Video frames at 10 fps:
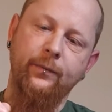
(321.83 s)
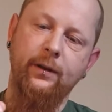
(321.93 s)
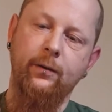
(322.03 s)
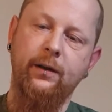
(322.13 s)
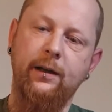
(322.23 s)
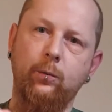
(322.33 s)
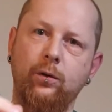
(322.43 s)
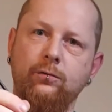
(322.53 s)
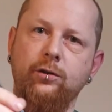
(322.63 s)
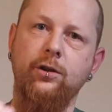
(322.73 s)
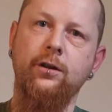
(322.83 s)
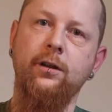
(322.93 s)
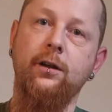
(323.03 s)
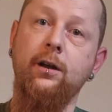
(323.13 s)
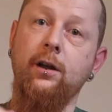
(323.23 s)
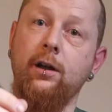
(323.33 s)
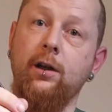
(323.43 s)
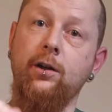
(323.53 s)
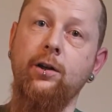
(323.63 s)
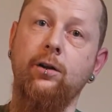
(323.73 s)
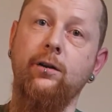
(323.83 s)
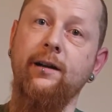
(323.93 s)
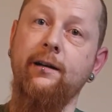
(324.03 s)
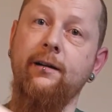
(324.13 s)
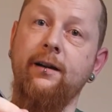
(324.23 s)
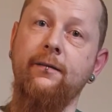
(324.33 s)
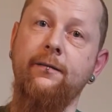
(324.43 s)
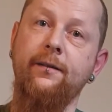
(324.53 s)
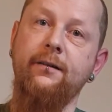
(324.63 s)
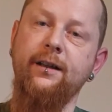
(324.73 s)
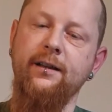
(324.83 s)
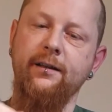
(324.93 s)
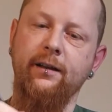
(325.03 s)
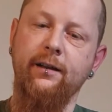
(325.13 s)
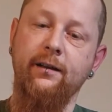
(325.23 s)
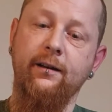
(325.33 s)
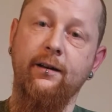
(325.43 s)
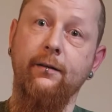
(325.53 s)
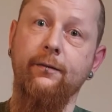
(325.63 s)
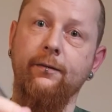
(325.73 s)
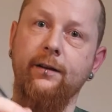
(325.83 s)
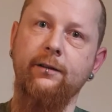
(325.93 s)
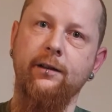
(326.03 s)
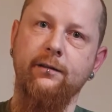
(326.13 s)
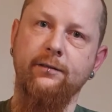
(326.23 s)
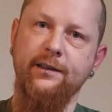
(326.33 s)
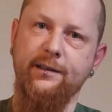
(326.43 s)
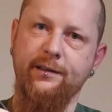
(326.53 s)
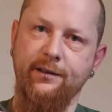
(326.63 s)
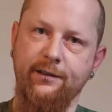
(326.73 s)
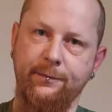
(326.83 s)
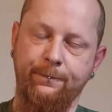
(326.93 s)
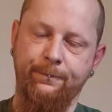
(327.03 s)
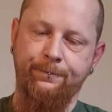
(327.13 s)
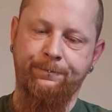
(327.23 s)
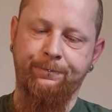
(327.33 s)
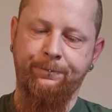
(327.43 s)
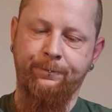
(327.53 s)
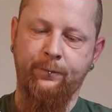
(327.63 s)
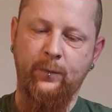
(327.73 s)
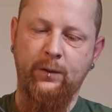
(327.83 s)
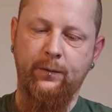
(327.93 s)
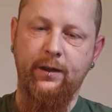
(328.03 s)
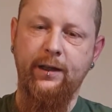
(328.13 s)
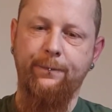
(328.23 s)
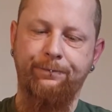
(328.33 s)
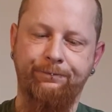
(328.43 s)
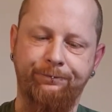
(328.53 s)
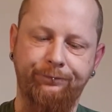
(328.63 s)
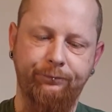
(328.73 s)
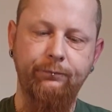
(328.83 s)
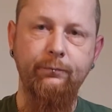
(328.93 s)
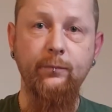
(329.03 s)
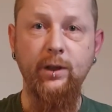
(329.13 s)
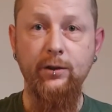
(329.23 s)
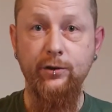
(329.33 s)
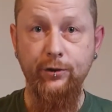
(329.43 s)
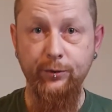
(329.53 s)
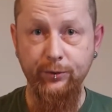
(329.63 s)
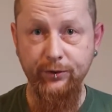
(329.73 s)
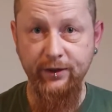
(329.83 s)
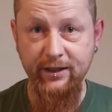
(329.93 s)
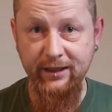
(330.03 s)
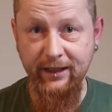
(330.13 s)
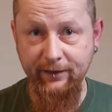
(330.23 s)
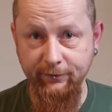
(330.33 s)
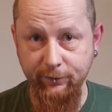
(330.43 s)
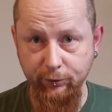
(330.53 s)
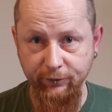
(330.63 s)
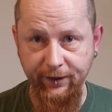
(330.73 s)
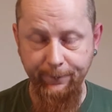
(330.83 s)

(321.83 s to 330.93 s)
Now that will run on your line very easily, very little resistance. Okay, so the sliding float rig.